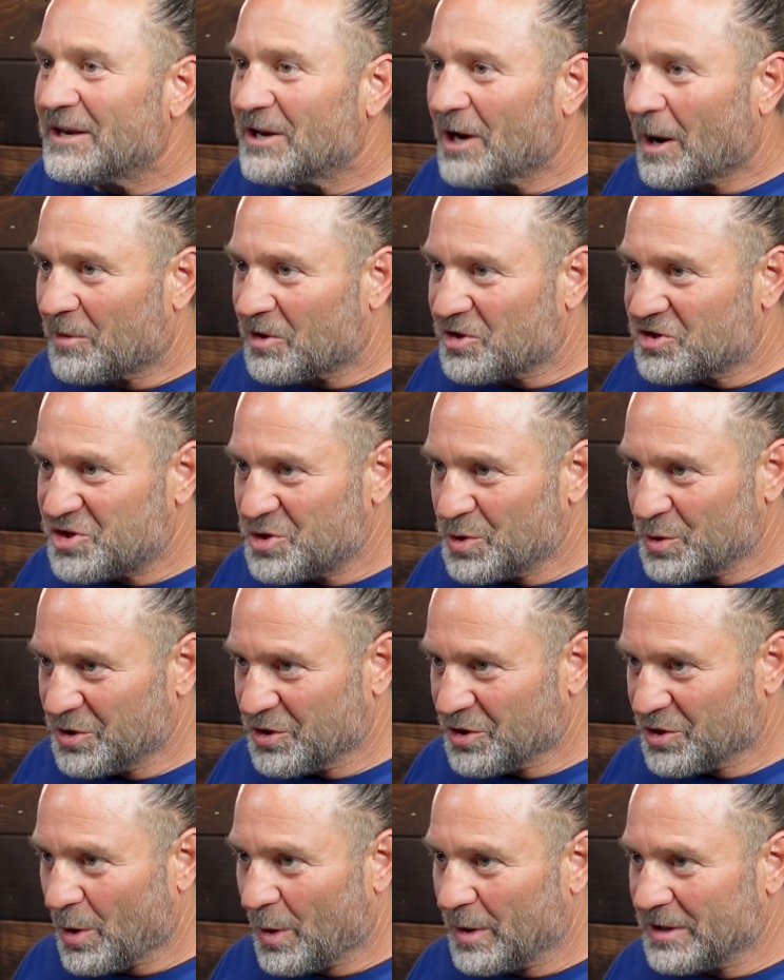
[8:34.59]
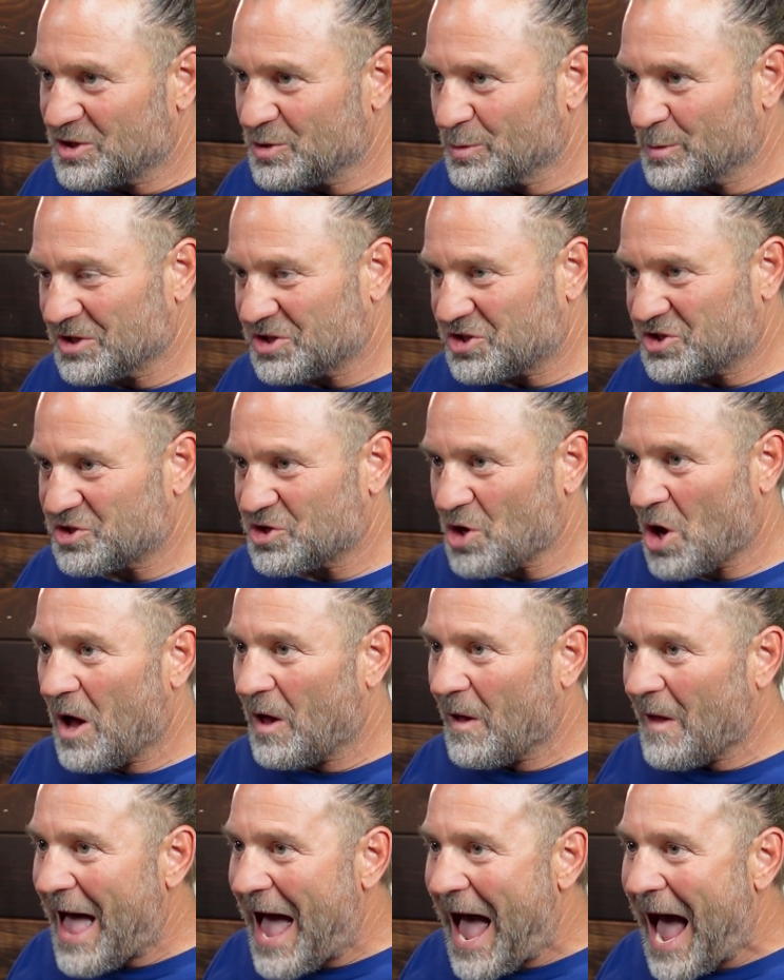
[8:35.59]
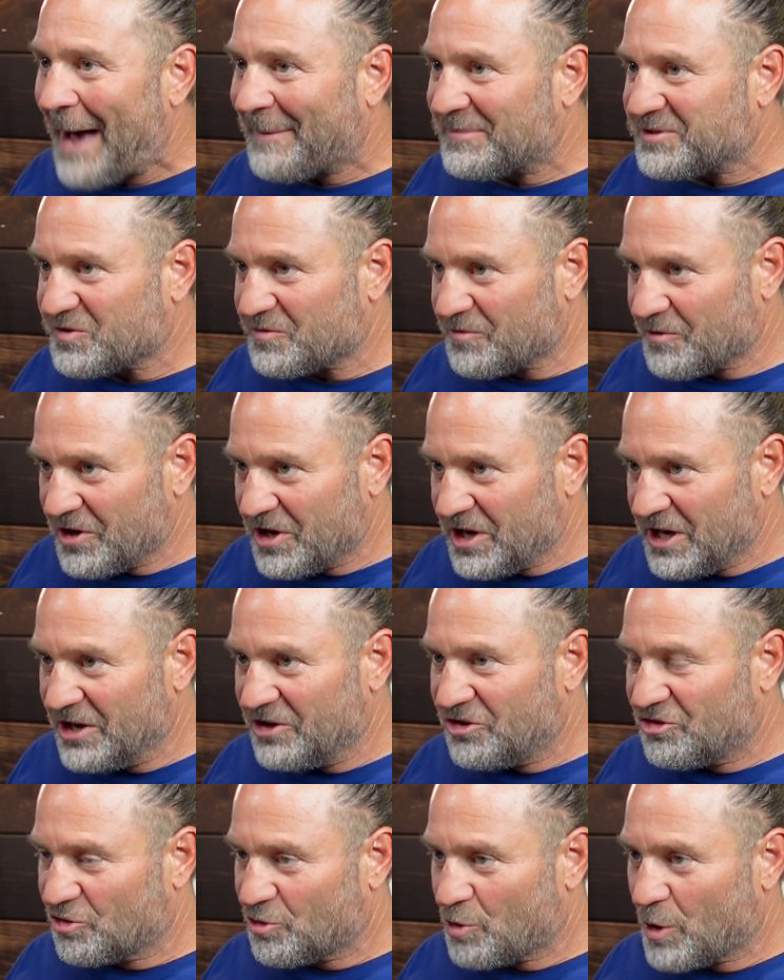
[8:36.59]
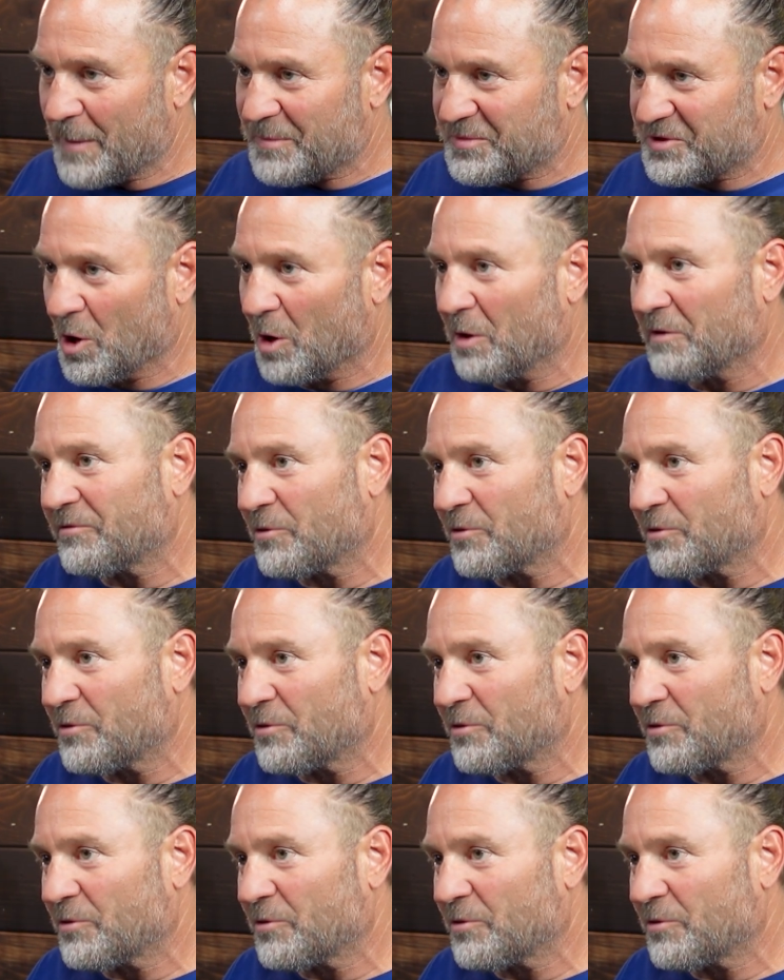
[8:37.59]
Number two, you're going to install apps for each crypto,